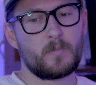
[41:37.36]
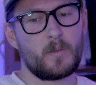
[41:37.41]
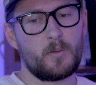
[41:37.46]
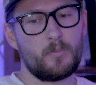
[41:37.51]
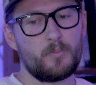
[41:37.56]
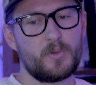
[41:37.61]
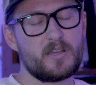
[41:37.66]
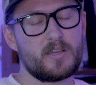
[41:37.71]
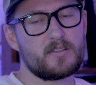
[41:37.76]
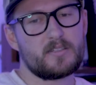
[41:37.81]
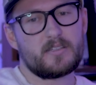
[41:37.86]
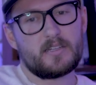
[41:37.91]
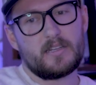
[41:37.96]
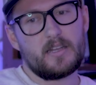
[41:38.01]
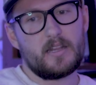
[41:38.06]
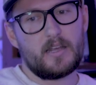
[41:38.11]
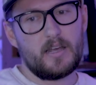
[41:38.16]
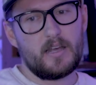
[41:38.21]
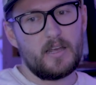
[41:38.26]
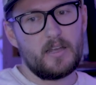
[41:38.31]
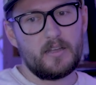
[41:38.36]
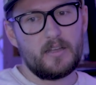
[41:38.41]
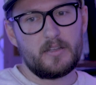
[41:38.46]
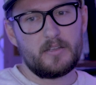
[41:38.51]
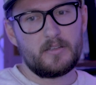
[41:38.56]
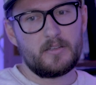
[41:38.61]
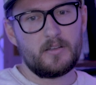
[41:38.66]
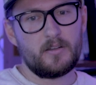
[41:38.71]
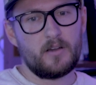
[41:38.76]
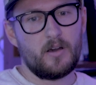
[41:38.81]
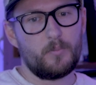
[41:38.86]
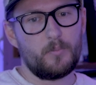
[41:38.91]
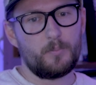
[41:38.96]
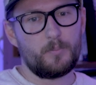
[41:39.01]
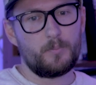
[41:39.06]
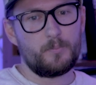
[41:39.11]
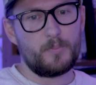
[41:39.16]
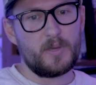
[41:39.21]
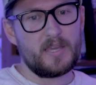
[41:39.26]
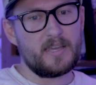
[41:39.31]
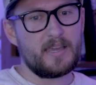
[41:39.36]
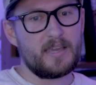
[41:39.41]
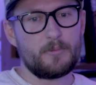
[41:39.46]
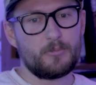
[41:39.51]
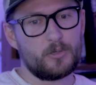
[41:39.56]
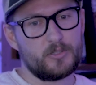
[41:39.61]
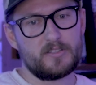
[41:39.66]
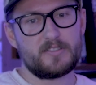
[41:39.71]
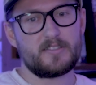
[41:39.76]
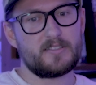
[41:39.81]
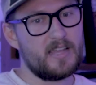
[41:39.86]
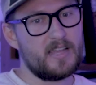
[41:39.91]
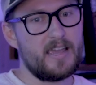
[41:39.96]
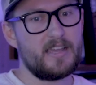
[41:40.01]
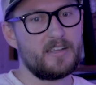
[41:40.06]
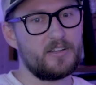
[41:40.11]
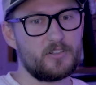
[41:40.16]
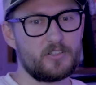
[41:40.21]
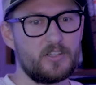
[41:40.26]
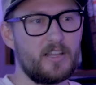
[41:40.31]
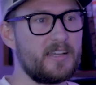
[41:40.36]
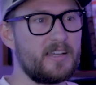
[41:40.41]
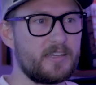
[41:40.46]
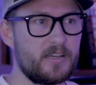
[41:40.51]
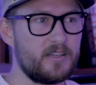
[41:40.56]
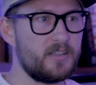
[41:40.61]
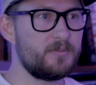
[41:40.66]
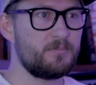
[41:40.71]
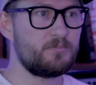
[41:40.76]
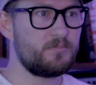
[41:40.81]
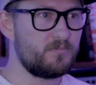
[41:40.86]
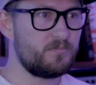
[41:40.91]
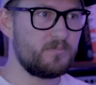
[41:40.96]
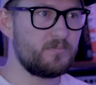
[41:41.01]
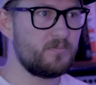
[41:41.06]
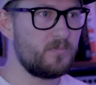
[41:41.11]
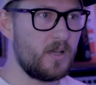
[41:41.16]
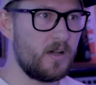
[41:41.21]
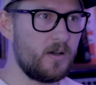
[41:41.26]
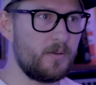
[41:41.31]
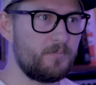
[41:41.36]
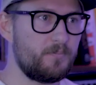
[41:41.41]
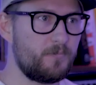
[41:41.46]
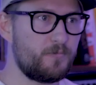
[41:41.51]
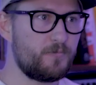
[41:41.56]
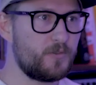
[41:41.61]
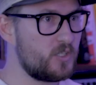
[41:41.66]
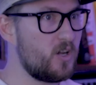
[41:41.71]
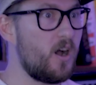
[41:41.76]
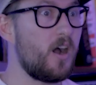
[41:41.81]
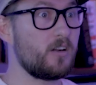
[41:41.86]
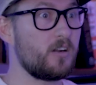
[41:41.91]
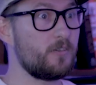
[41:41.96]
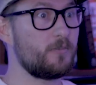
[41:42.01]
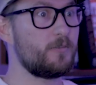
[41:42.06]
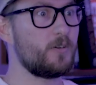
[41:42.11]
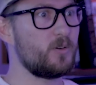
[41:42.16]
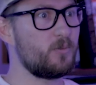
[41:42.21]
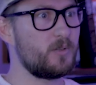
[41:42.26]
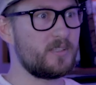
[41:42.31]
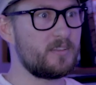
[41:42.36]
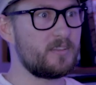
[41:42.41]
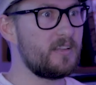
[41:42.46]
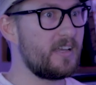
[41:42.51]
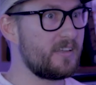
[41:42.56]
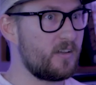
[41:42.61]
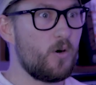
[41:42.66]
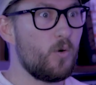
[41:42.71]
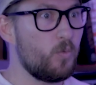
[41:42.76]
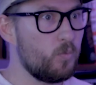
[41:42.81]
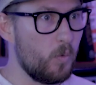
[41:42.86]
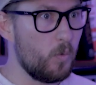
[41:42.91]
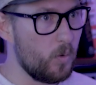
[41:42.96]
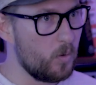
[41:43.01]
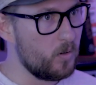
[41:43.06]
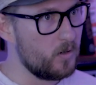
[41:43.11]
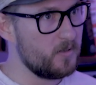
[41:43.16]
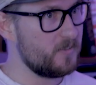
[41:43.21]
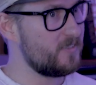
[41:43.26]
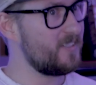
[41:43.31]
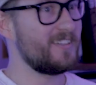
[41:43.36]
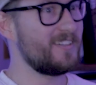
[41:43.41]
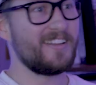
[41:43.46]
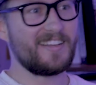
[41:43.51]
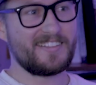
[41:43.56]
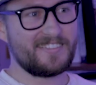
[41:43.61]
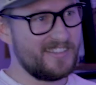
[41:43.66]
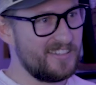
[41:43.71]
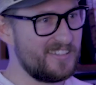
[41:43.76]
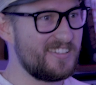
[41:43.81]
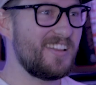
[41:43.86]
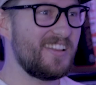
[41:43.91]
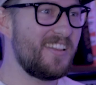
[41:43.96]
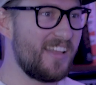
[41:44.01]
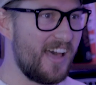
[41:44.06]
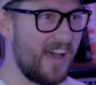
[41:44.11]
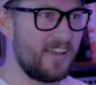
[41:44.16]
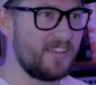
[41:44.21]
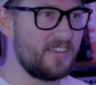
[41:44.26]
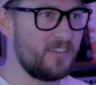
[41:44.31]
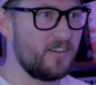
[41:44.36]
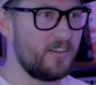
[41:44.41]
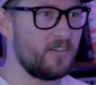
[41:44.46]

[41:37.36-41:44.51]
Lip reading: because it, being able to say you're like a photographer with like awards and like this and that,